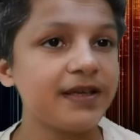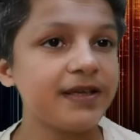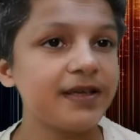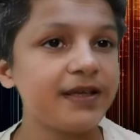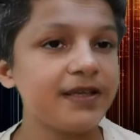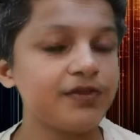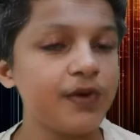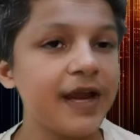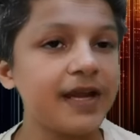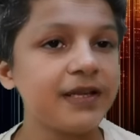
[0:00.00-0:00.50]

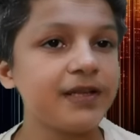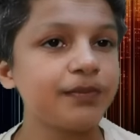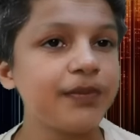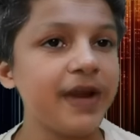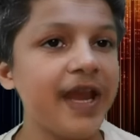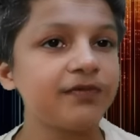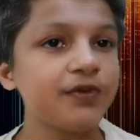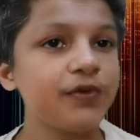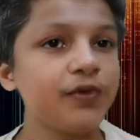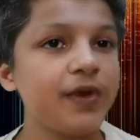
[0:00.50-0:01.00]
So at the
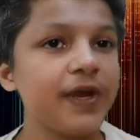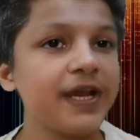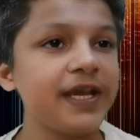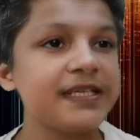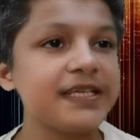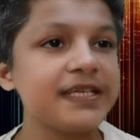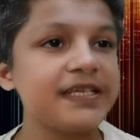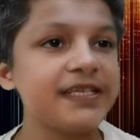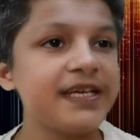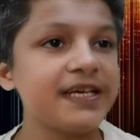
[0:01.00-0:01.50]
preview I
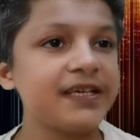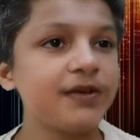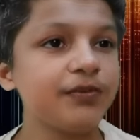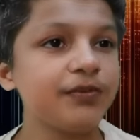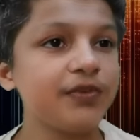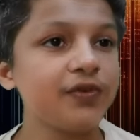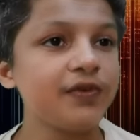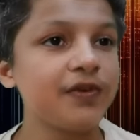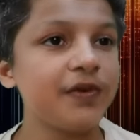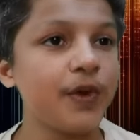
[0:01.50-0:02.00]
attended, the
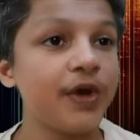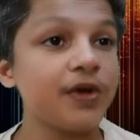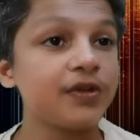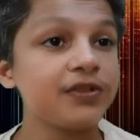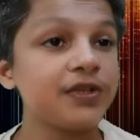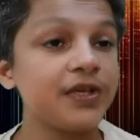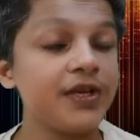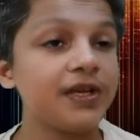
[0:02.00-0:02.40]
movie was